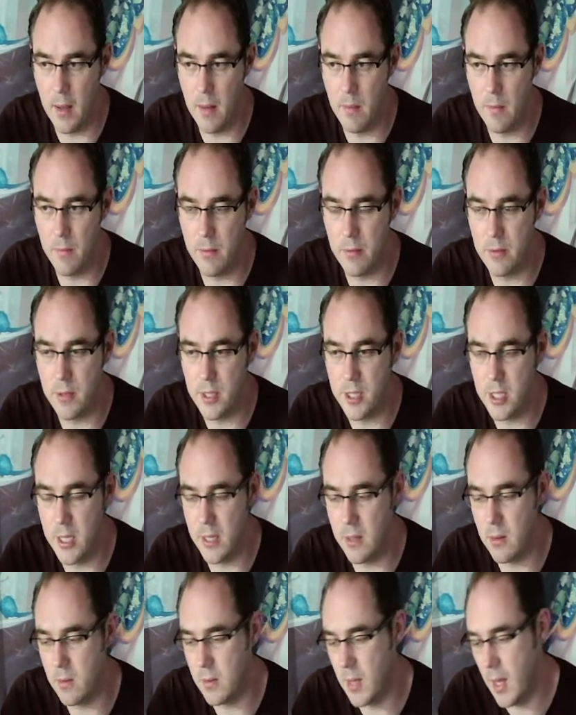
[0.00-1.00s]
for a
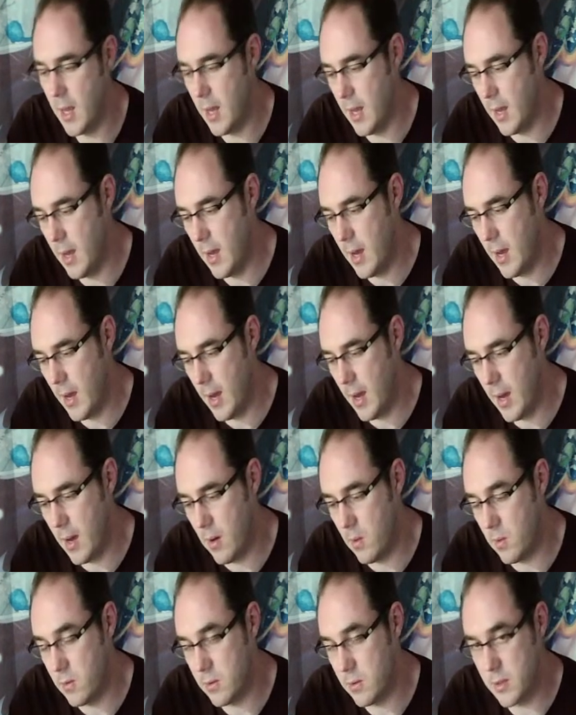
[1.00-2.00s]
shield
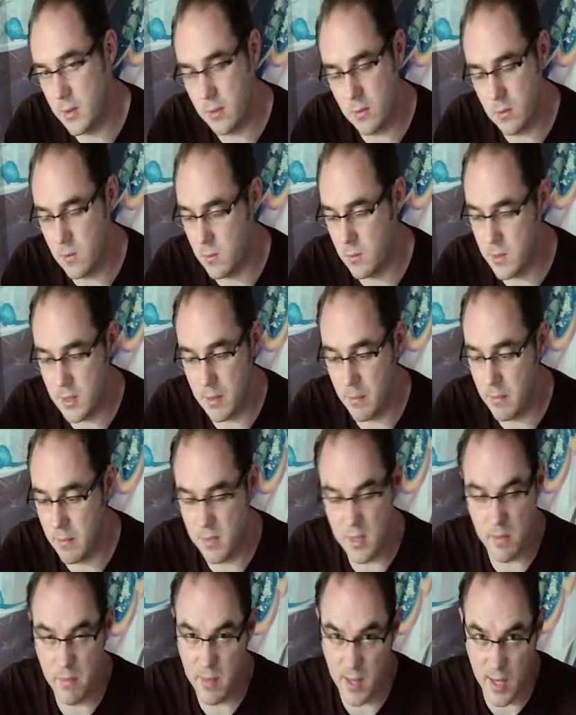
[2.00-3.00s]
or
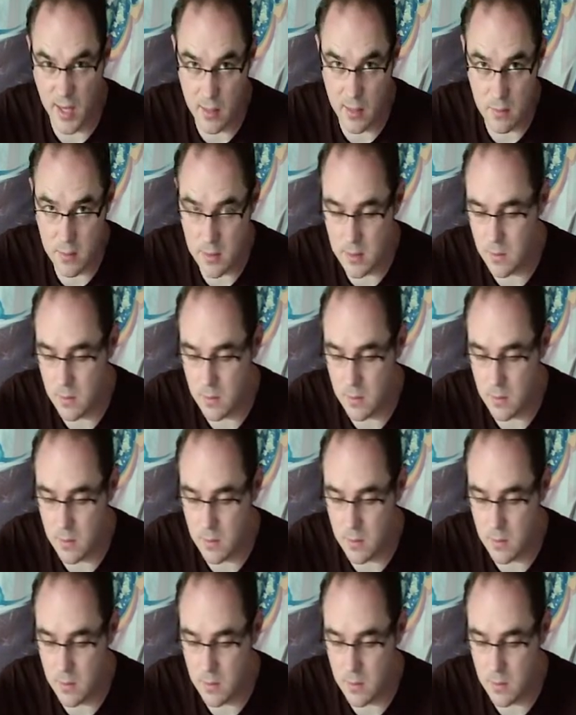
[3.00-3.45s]
something else